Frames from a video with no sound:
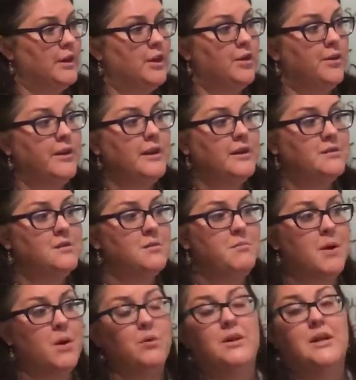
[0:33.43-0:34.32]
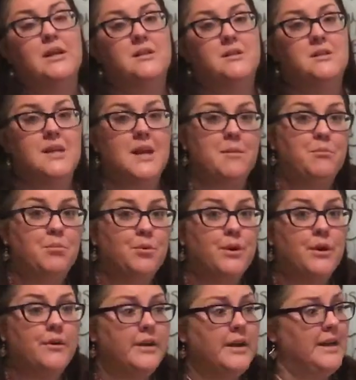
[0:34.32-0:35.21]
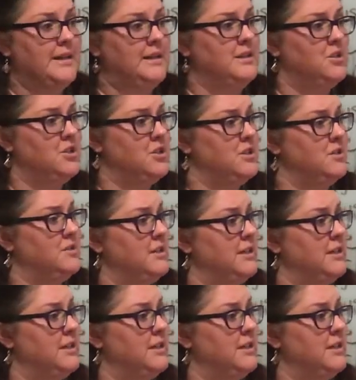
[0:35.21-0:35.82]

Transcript: curious about contemporary Indigenous